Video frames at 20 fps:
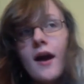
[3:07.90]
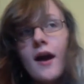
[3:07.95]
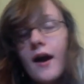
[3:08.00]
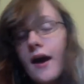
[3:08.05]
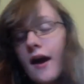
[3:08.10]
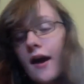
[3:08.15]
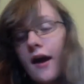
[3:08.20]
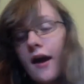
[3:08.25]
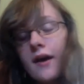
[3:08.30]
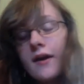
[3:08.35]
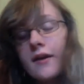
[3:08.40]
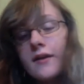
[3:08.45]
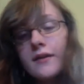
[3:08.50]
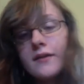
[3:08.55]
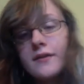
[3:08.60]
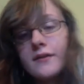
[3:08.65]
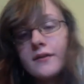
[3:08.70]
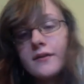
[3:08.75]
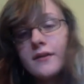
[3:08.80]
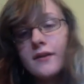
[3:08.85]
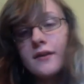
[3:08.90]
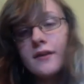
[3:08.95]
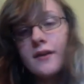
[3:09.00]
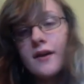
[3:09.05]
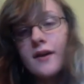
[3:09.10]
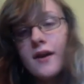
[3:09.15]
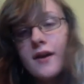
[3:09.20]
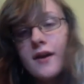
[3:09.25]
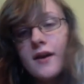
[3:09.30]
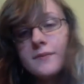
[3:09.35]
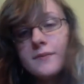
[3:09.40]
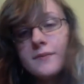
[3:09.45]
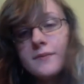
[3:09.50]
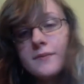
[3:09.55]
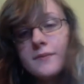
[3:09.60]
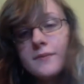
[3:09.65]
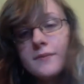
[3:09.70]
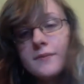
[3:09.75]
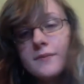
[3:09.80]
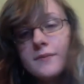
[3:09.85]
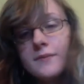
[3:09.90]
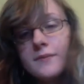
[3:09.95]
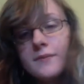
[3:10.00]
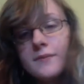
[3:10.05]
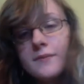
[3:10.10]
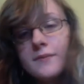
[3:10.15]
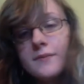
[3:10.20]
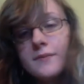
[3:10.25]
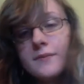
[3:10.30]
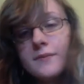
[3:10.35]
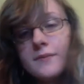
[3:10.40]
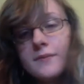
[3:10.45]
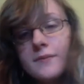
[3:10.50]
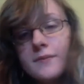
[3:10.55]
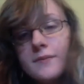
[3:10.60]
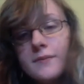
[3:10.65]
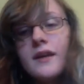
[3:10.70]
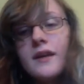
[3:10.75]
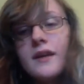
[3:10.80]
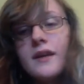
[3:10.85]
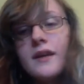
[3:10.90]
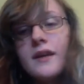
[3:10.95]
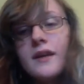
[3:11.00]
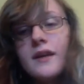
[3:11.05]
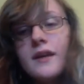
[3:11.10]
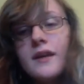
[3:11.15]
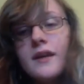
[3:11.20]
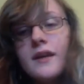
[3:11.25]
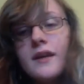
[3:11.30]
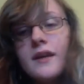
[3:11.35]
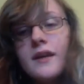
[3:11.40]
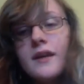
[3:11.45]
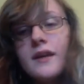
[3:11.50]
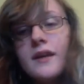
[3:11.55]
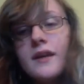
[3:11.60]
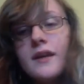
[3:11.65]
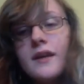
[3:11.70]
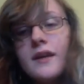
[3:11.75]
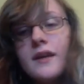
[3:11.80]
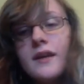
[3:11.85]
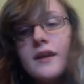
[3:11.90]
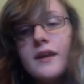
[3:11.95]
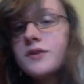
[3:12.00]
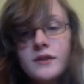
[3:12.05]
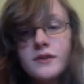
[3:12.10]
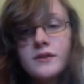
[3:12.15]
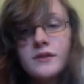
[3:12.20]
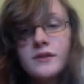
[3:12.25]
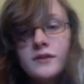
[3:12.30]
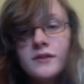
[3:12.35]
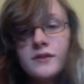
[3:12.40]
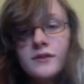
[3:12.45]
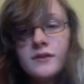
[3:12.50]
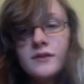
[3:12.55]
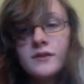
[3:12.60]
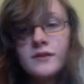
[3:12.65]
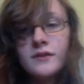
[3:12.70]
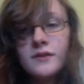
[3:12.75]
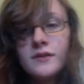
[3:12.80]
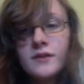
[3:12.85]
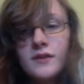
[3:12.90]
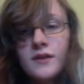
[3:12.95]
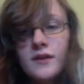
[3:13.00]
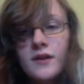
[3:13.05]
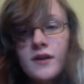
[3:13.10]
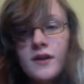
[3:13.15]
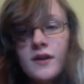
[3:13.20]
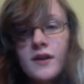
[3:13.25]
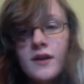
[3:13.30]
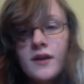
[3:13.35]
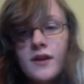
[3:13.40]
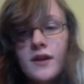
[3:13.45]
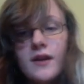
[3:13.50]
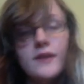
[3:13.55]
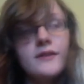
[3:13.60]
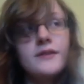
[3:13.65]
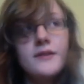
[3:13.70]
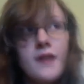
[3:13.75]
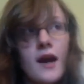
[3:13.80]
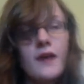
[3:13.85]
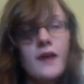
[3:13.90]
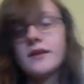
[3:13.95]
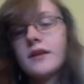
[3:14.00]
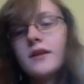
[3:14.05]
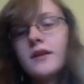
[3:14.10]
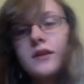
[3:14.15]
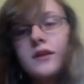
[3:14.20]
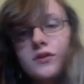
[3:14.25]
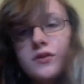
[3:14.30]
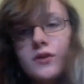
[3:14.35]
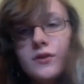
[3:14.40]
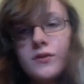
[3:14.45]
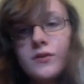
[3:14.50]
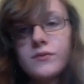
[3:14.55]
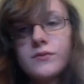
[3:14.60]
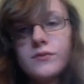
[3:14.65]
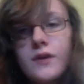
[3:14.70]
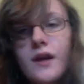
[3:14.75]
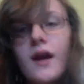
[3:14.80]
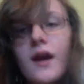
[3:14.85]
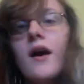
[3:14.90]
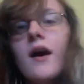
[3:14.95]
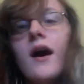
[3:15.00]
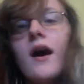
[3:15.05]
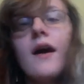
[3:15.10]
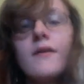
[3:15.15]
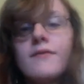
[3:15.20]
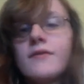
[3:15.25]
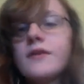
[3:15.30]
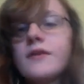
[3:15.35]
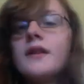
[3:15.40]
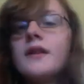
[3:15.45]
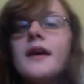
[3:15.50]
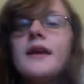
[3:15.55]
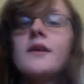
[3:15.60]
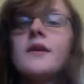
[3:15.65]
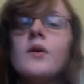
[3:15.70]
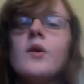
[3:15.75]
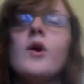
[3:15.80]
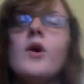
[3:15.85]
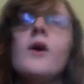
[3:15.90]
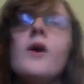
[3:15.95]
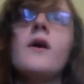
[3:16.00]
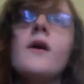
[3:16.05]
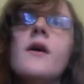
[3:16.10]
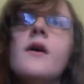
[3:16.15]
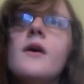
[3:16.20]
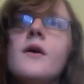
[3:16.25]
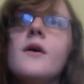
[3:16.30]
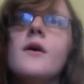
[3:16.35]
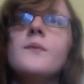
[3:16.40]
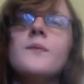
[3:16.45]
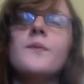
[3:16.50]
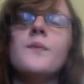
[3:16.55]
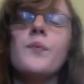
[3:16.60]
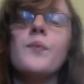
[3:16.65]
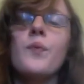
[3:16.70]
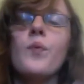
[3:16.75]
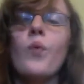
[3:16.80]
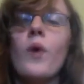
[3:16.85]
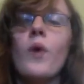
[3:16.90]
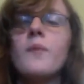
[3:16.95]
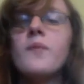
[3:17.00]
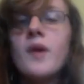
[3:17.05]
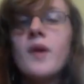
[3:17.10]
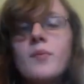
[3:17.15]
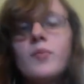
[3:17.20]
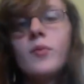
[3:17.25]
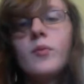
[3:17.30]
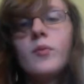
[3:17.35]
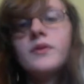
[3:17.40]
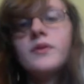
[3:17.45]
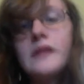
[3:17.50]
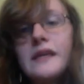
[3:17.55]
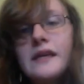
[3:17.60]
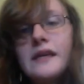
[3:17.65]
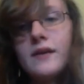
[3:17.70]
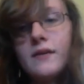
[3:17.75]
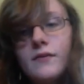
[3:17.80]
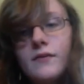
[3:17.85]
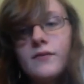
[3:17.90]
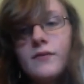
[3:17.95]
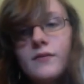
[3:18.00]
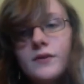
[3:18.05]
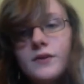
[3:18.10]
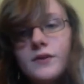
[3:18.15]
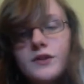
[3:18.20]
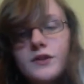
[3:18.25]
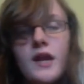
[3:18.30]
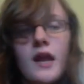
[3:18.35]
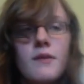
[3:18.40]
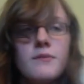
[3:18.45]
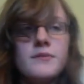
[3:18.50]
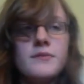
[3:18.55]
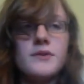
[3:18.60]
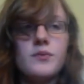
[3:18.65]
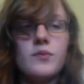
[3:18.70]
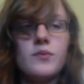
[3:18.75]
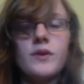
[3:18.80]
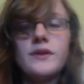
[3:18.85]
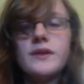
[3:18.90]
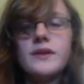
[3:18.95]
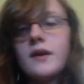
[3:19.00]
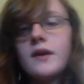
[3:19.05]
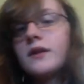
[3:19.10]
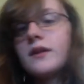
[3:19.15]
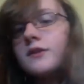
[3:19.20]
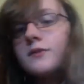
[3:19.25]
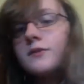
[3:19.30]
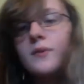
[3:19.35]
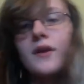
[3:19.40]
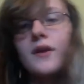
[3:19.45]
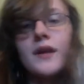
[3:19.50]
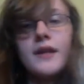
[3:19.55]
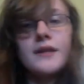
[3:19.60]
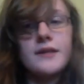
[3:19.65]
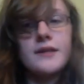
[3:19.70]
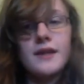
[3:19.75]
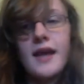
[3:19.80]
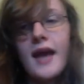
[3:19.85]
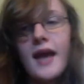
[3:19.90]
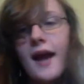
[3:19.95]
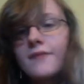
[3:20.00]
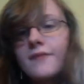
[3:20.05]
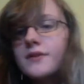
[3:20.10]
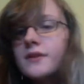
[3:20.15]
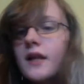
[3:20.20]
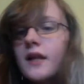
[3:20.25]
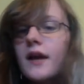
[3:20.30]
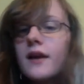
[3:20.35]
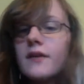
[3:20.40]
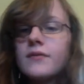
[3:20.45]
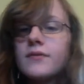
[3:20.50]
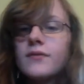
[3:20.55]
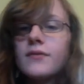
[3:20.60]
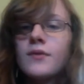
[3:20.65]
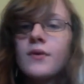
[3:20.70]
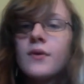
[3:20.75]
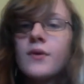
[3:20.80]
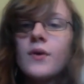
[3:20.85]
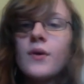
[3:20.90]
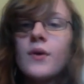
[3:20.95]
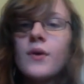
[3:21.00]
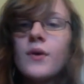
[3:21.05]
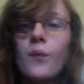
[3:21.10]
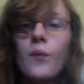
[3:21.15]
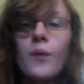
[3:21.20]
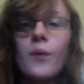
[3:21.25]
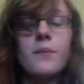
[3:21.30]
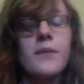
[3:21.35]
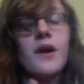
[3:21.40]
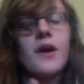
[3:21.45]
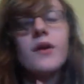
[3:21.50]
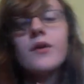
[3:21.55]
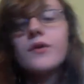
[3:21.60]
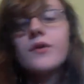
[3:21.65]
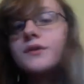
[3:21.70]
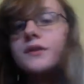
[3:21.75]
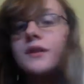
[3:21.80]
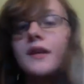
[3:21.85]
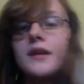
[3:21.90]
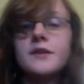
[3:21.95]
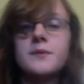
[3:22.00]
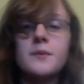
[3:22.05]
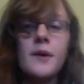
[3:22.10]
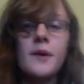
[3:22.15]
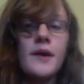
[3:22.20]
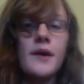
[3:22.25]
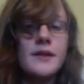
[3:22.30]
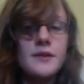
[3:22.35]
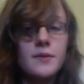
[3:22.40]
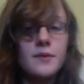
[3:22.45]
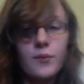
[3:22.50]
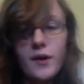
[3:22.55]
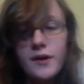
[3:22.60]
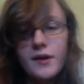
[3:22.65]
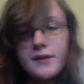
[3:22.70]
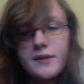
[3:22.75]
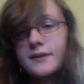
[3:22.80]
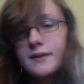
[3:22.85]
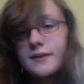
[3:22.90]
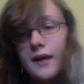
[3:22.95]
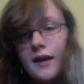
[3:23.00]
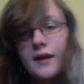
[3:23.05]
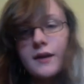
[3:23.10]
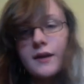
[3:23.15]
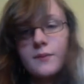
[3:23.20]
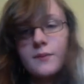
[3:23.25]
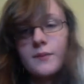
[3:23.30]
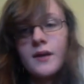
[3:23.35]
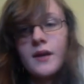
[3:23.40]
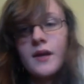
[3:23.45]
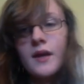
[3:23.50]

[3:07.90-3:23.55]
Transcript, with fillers: I, um, I feel like everyone's religion is technically true. Uh, I feel like what people believe shapes what they'll experience in the afterlife, what miracles they experience in present time,